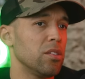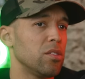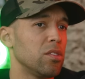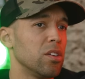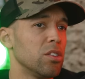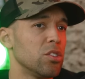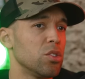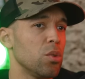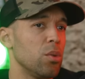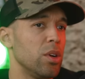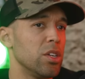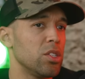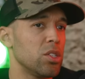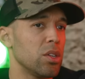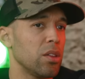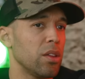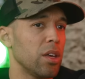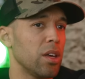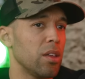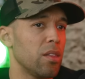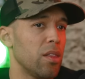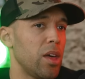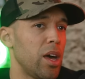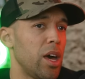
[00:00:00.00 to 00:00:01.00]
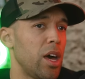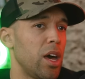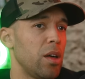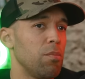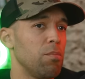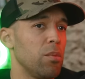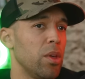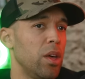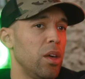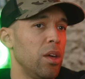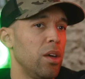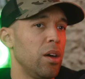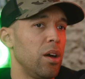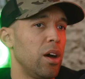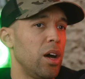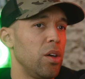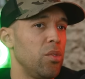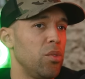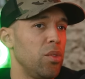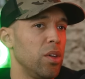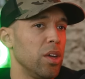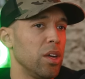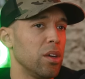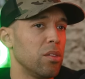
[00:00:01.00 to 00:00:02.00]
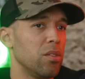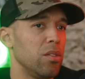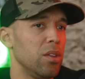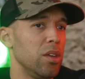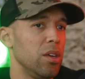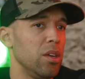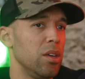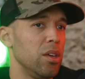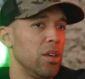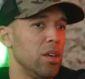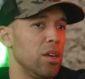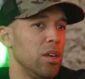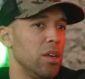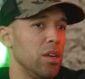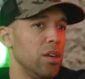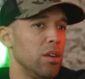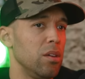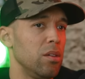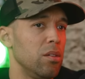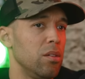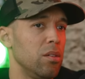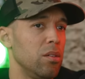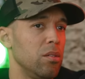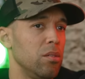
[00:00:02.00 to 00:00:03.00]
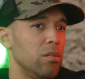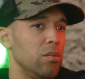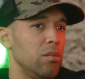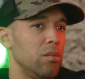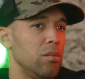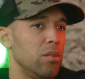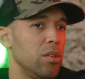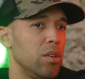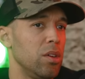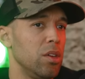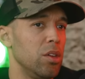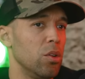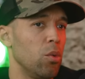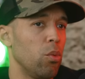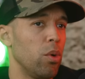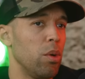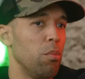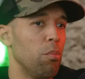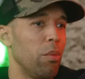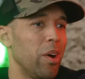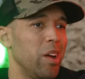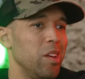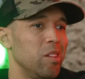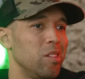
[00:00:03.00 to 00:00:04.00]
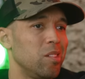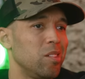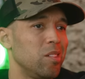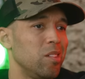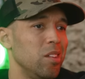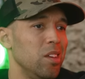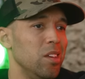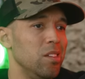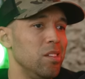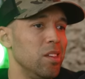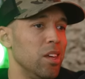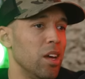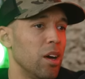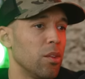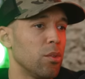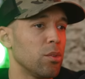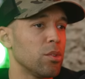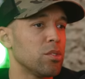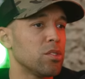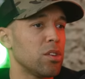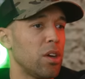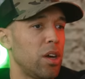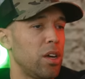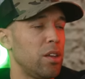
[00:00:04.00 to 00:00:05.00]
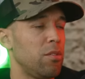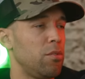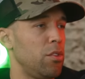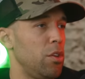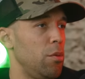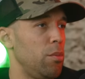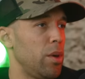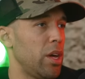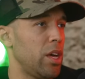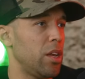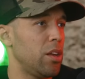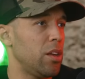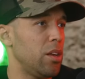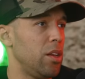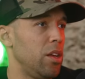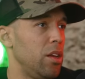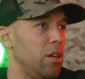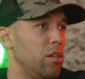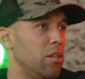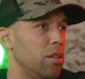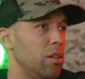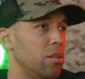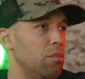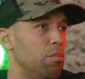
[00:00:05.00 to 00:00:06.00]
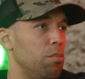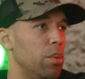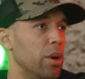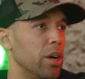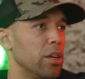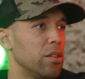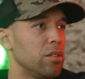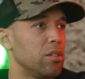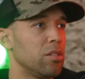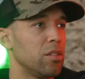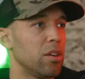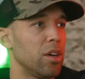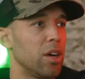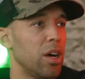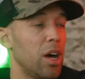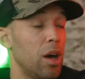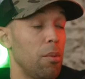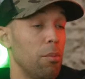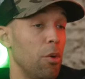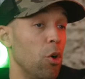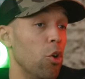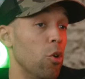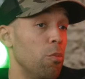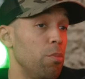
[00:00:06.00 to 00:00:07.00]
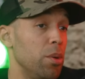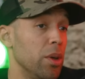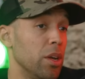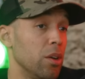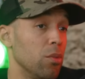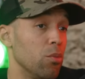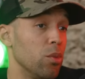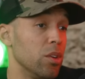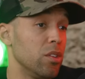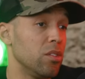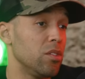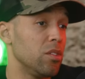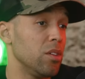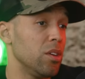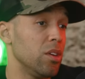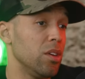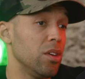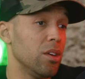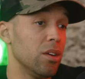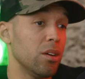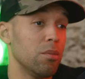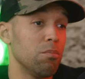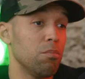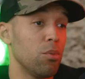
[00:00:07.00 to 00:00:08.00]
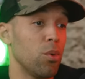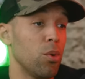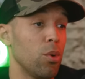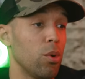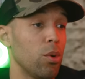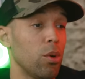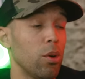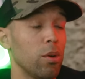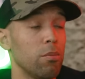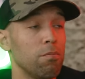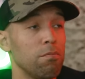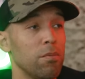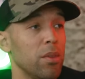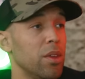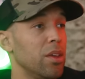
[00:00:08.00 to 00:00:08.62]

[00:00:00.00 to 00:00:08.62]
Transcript: situation like that, I think the you know, we might see the other side of humanity but uh, I'm hoping we see a uh, more